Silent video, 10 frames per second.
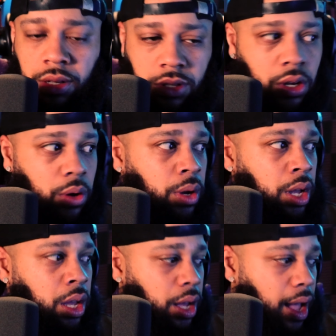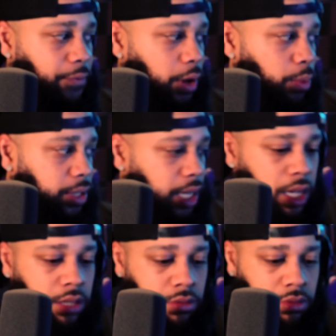So I fuck with
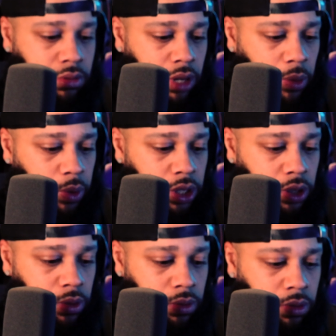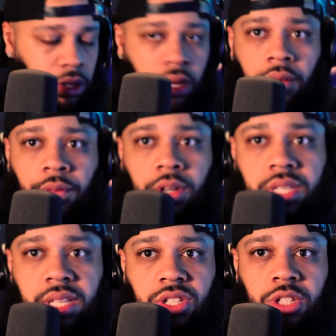that. I really do.
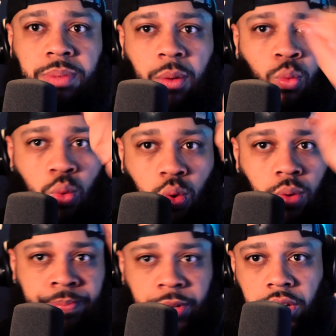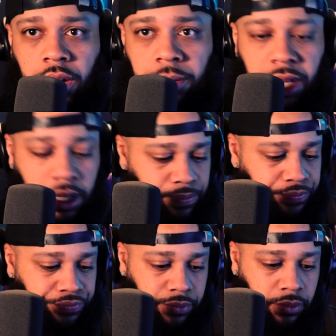Versus it just being whoop, you know what I mean?
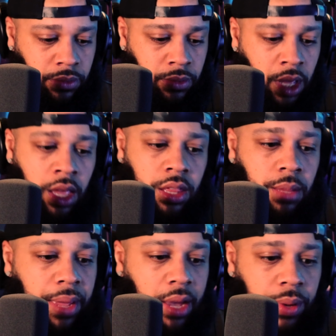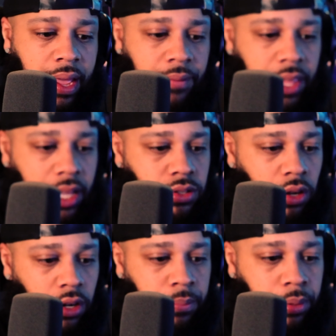The back, we have the
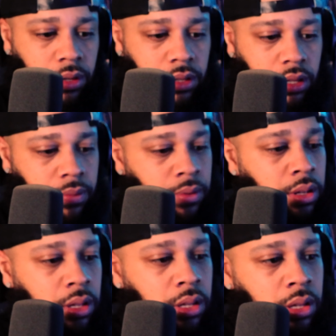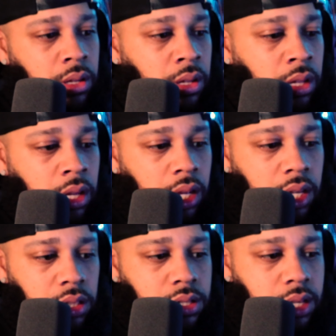XLR input,
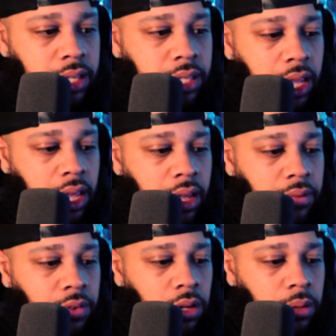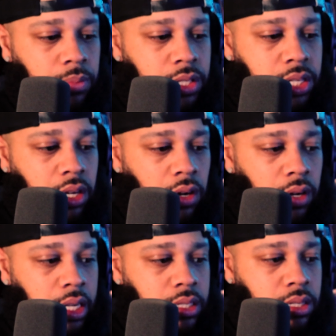and it looks like they have the
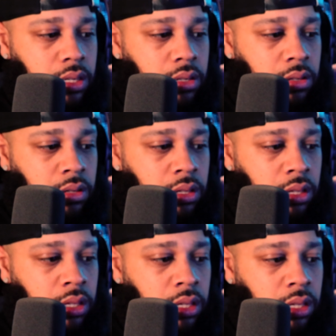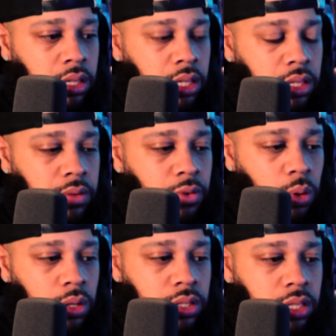TRS, and then of
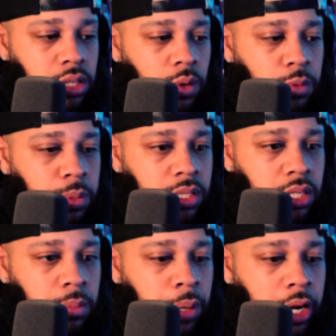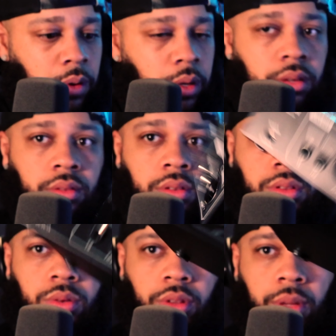course the USB-C to power it through the